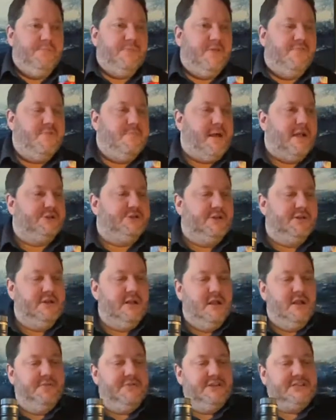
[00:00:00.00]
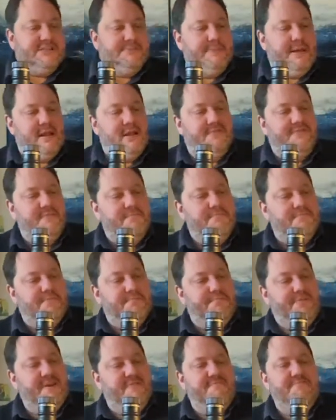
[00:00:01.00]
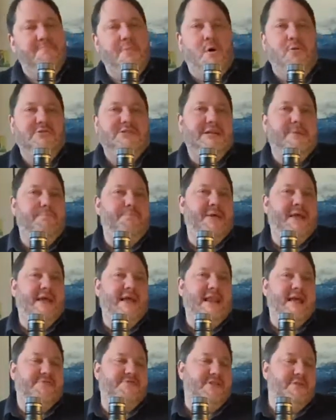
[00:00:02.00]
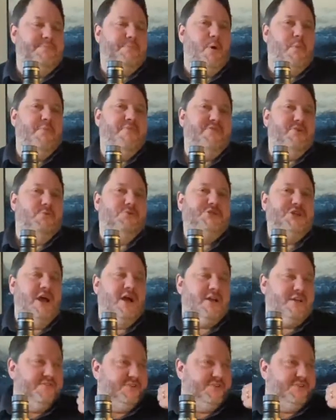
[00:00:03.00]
If you imagine the smell of a bit of malted beer left in the bottom of your jug,